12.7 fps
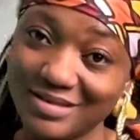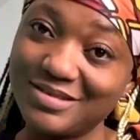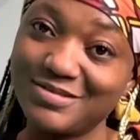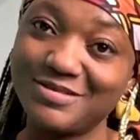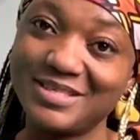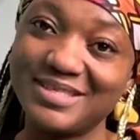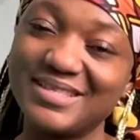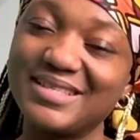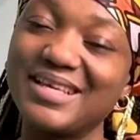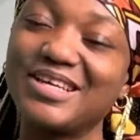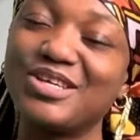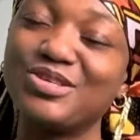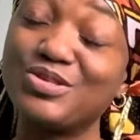and Race.
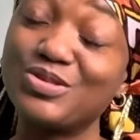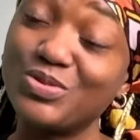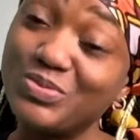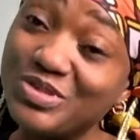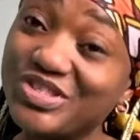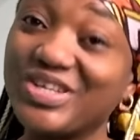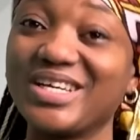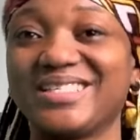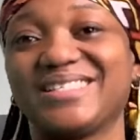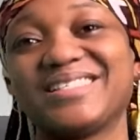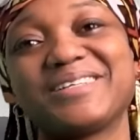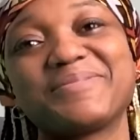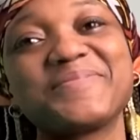Thank you so much,
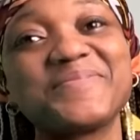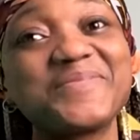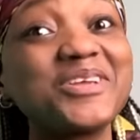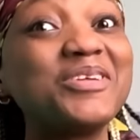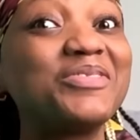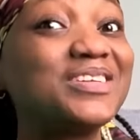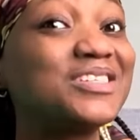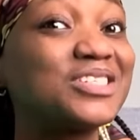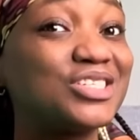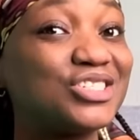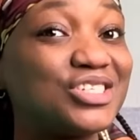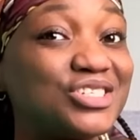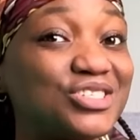Cassin, for the
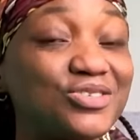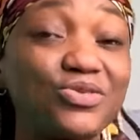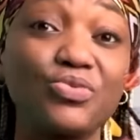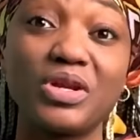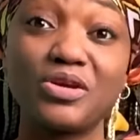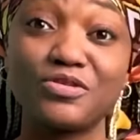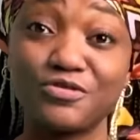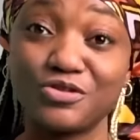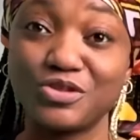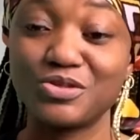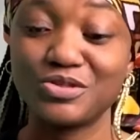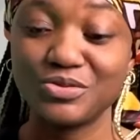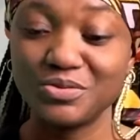suggestion. Without
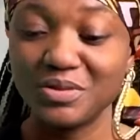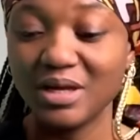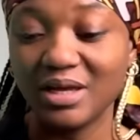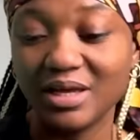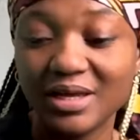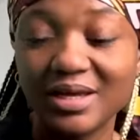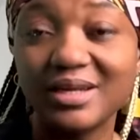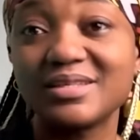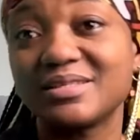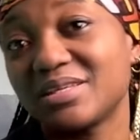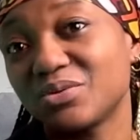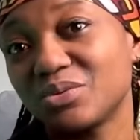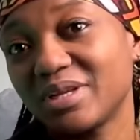further ado,
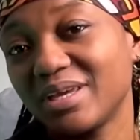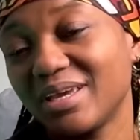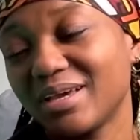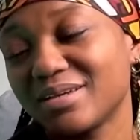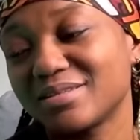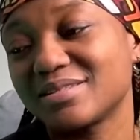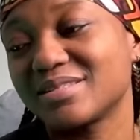let's hear what he has